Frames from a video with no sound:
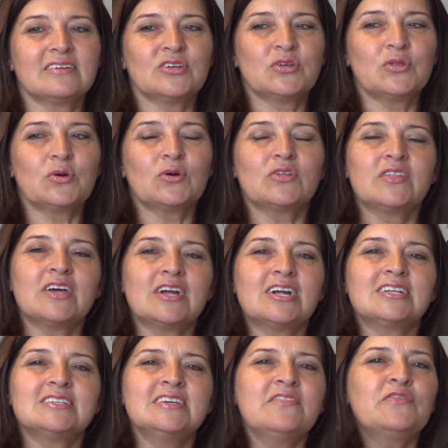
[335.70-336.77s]
you know, there
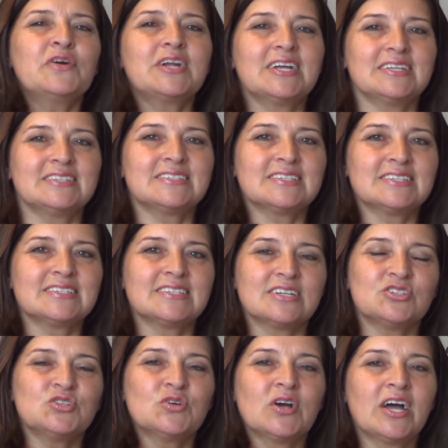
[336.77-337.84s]
are differences
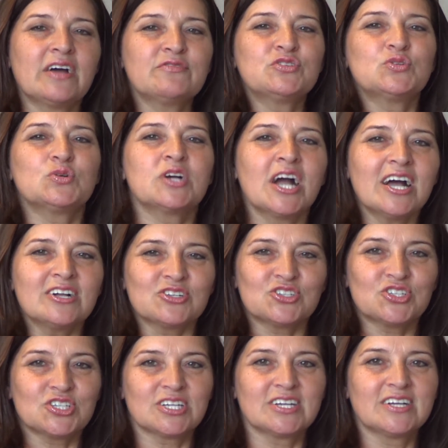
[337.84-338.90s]
that you have to
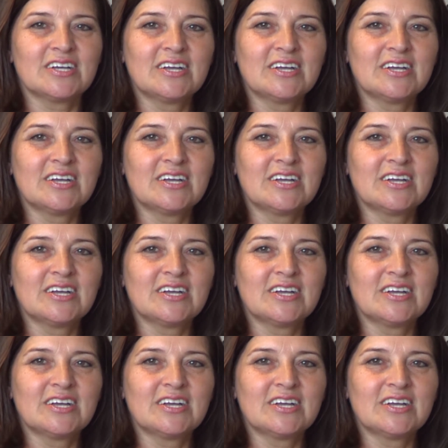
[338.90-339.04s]
catch.